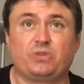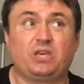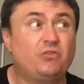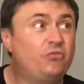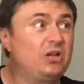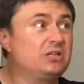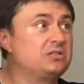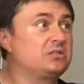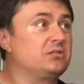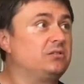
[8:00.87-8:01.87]
He
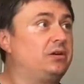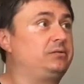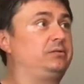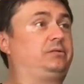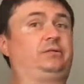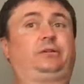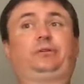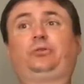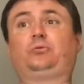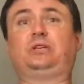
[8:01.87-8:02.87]
feels,
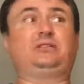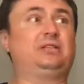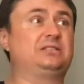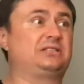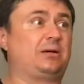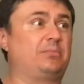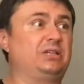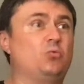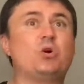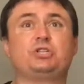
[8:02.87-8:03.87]
that there's
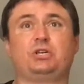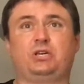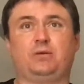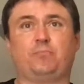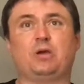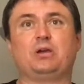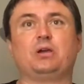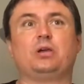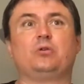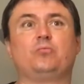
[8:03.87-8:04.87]
somebody watching him.
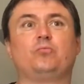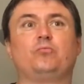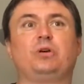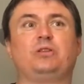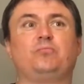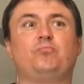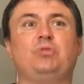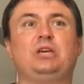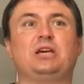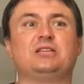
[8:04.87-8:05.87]
But
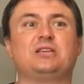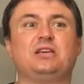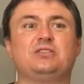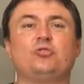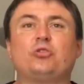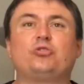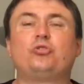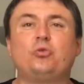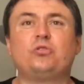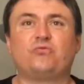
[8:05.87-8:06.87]
because he's not
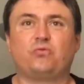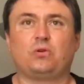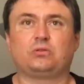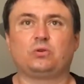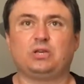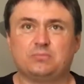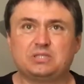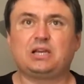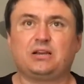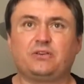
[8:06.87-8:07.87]
truthful to
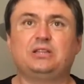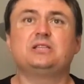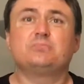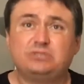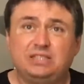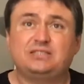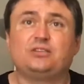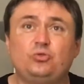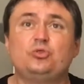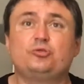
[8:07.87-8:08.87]
himself, and this brings a
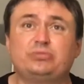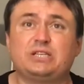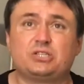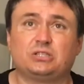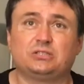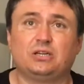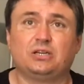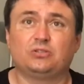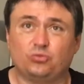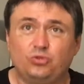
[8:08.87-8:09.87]
huge pressure
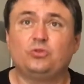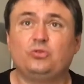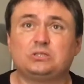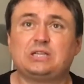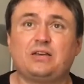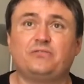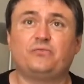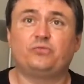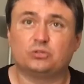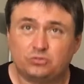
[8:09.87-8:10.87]
to you in your life
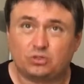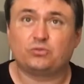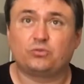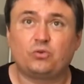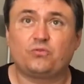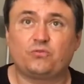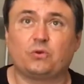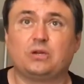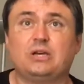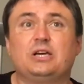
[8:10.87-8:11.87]
if you're not truthful.
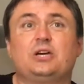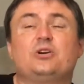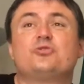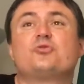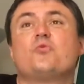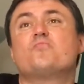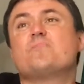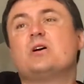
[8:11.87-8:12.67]
So